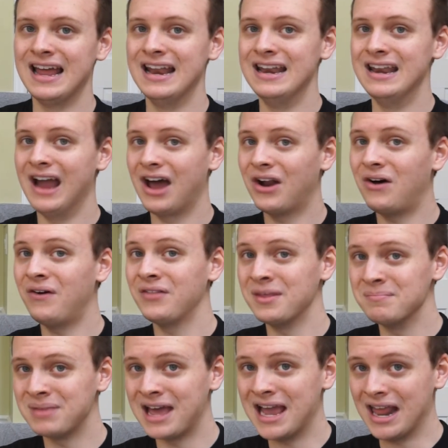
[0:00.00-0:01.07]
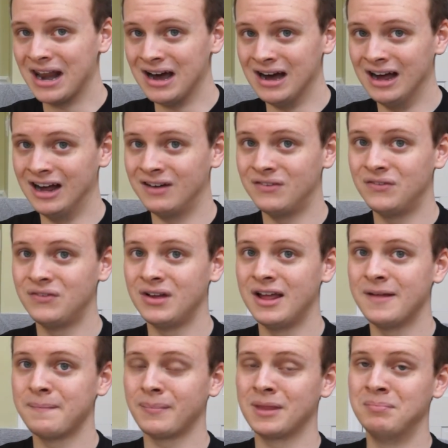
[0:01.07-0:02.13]
not all of them paying off,
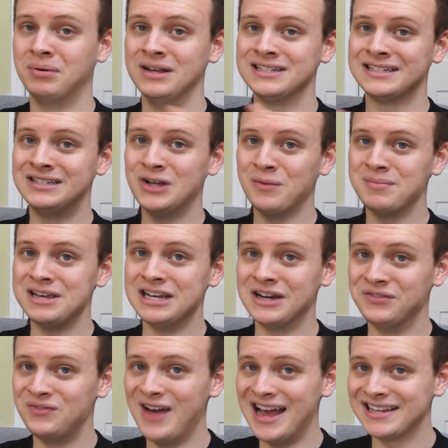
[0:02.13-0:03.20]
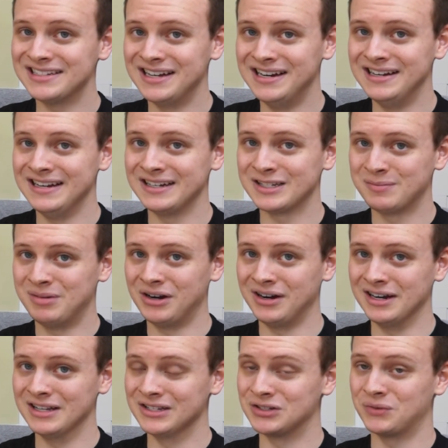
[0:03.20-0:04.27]
but still being a fascinating
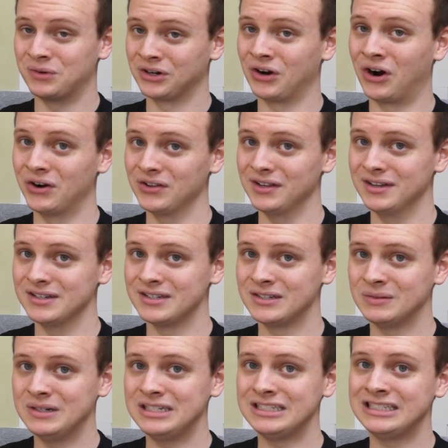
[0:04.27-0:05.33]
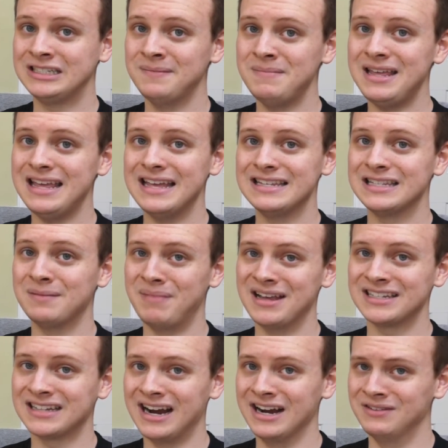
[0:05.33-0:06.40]
experience regardless, which to me is the
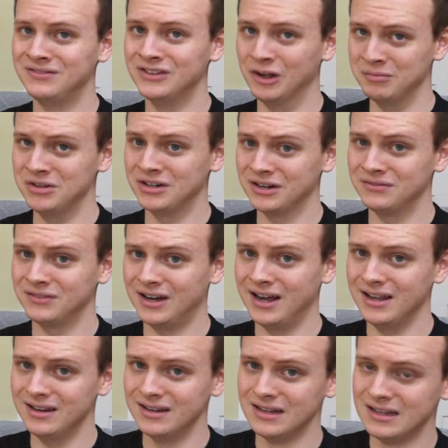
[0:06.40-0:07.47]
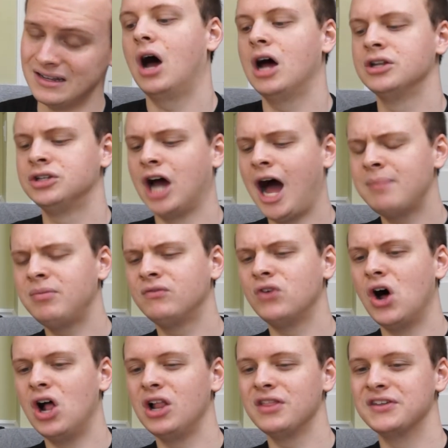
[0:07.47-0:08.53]
best kind of film you could find. On top of
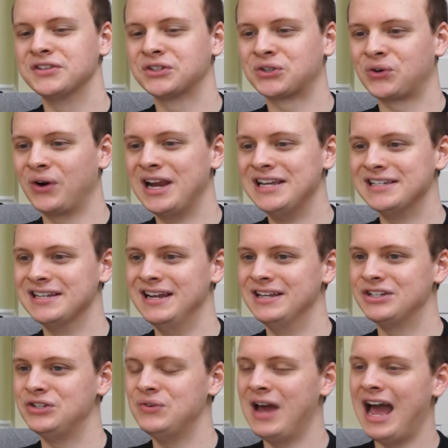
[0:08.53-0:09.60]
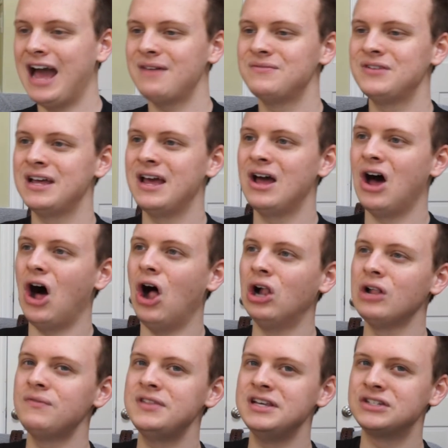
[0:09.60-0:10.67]
all of this craziness, you have
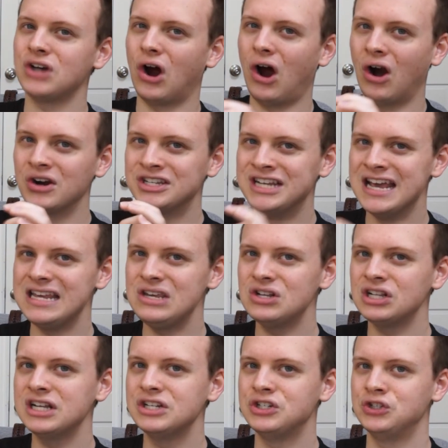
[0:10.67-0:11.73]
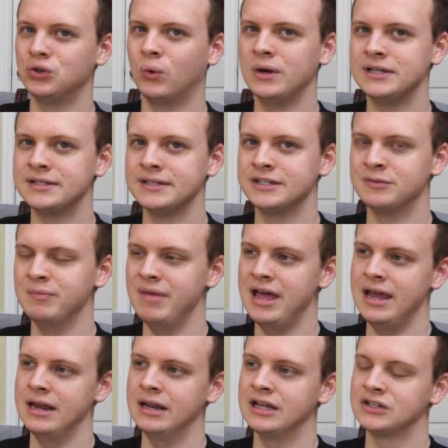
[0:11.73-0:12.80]
all of these articulate choices
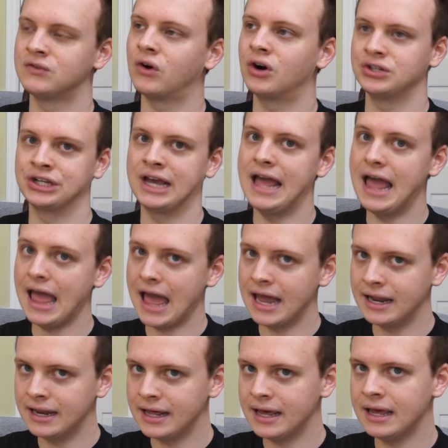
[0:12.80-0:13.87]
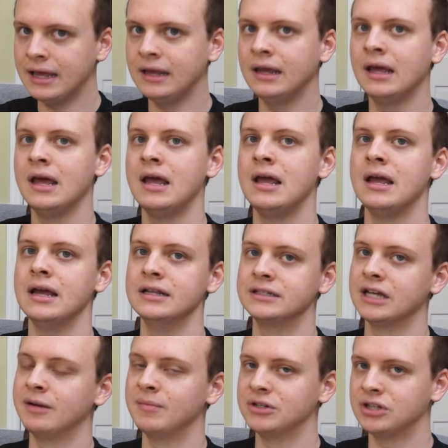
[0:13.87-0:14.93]
made as far as like editing and
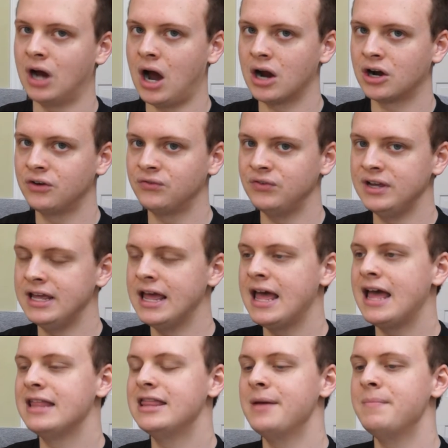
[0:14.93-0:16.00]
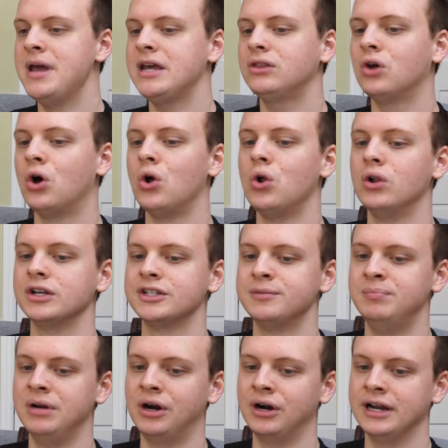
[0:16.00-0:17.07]
cinematography that make the whole
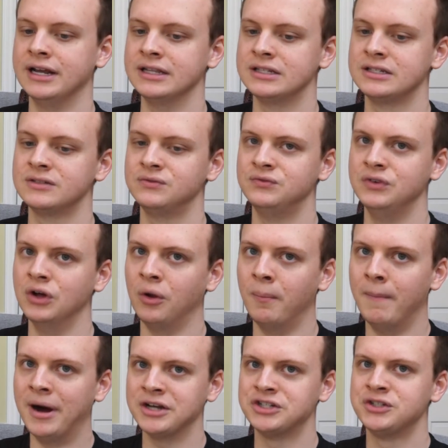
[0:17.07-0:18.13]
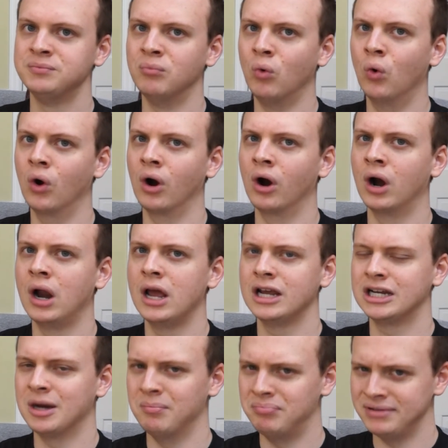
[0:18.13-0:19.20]
experience feel much more
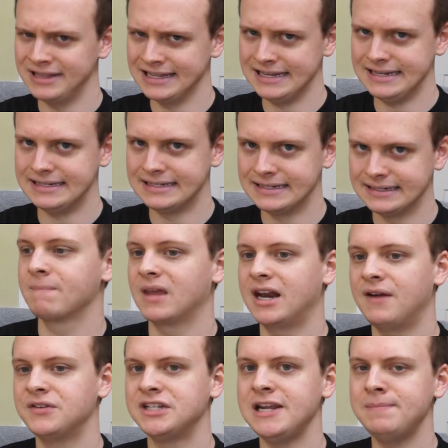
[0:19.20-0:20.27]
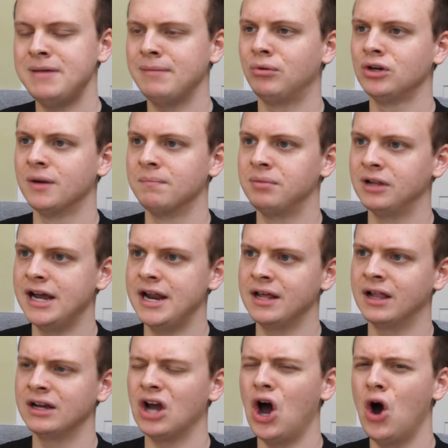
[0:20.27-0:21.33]
complete. And I've seen people complaining
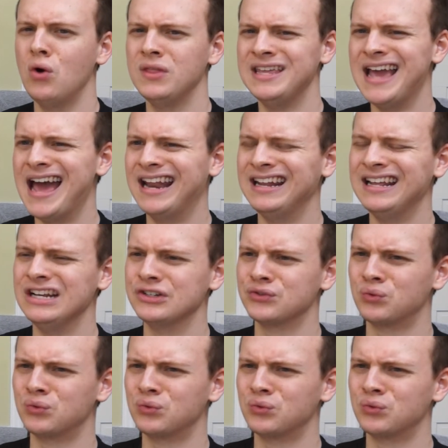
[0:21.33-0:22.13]
like, oh, the editing's